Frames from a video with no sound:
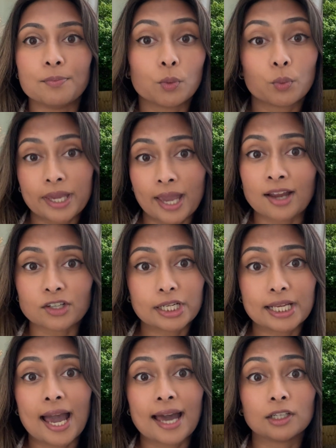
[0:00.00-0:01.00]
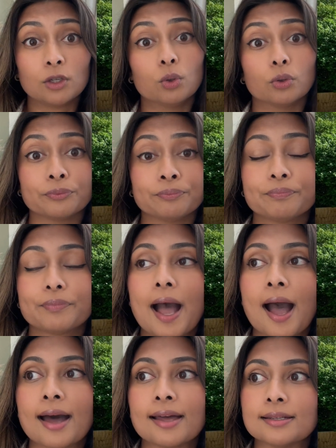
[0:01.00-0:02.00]
We actually had lawn,
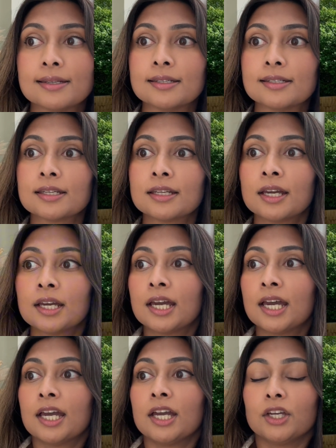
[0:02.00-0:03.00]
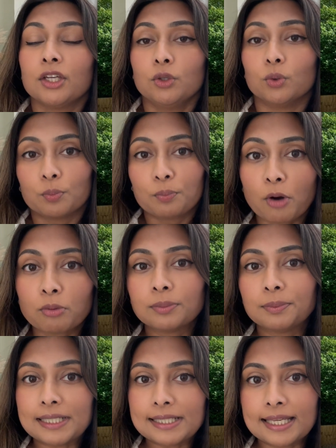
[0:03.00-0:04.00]
and you'll
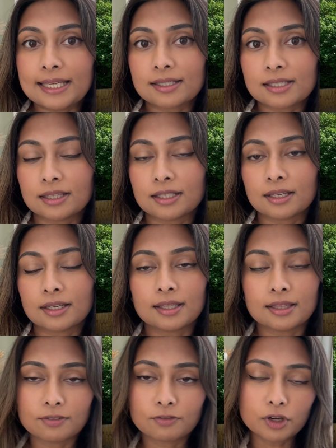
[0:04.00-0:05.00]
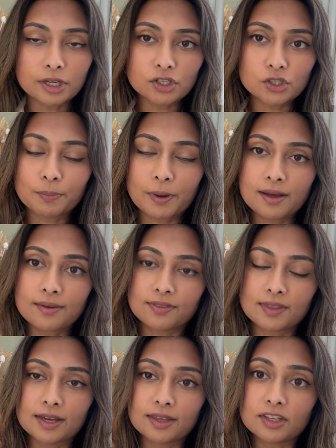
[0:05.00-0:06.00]
probably see this in the footage, but
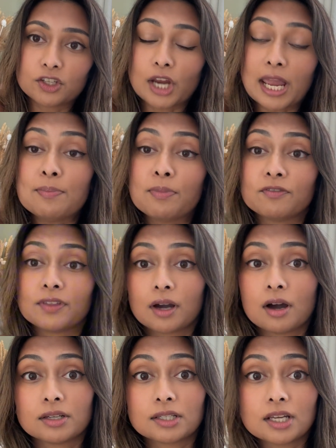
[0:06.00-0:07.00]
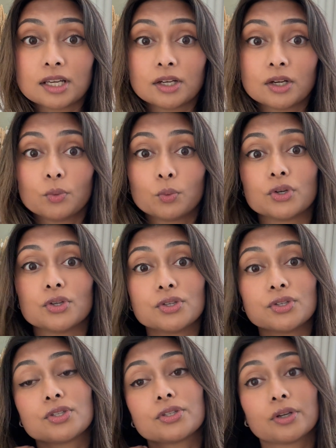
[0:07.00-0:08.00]
the shape of the garden
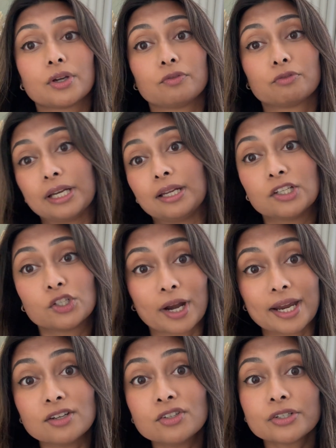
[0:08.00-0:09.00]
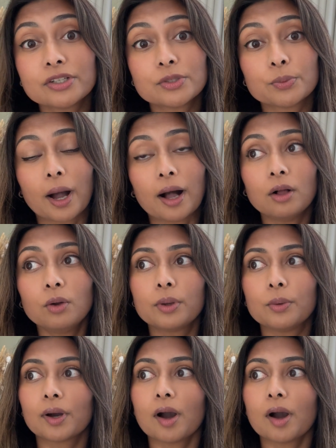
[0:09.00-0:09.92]
was really strange as well. We were